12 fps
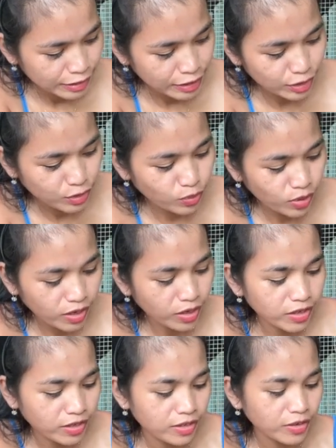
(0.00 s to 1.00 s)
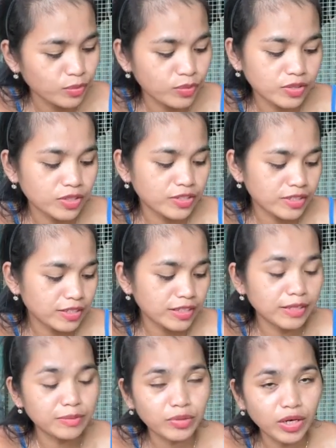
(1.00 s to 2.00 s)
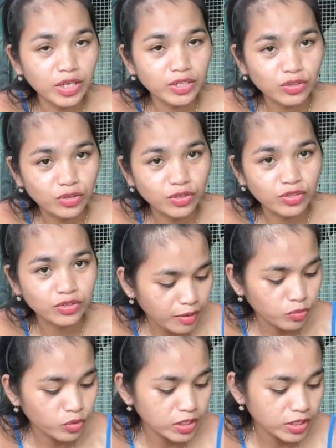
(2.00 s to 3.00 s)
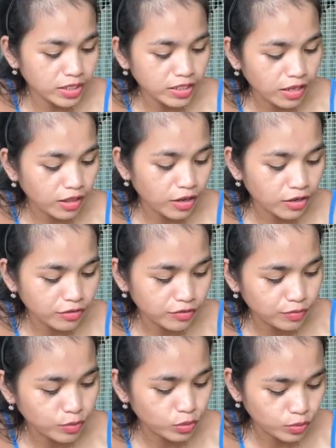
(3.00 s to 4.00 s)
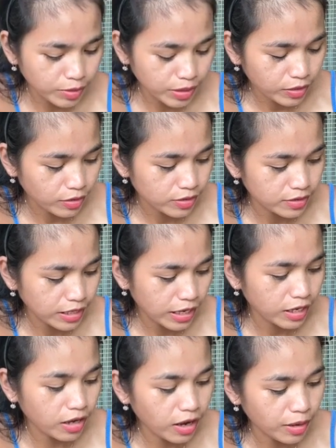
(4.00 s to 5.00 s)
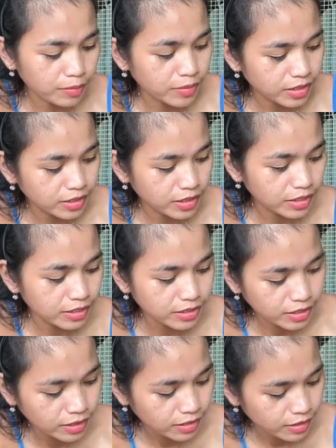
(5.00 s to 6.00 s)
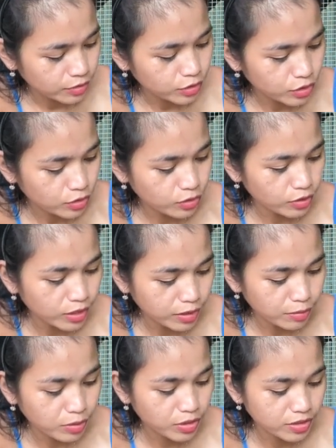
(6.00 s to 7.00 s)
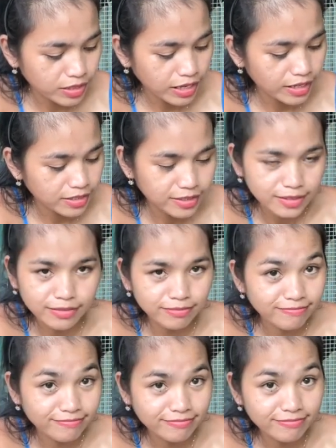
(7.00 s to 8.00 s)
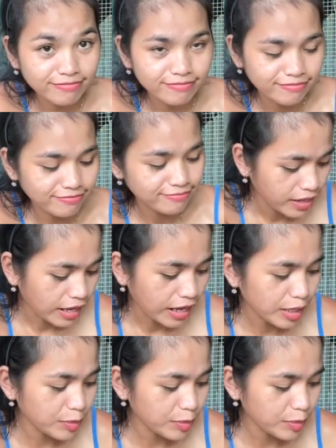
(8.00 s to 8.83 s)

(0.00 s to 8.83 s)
That's why when there's a celebration, we need a lot of food because they come and eat during birthdays. I'll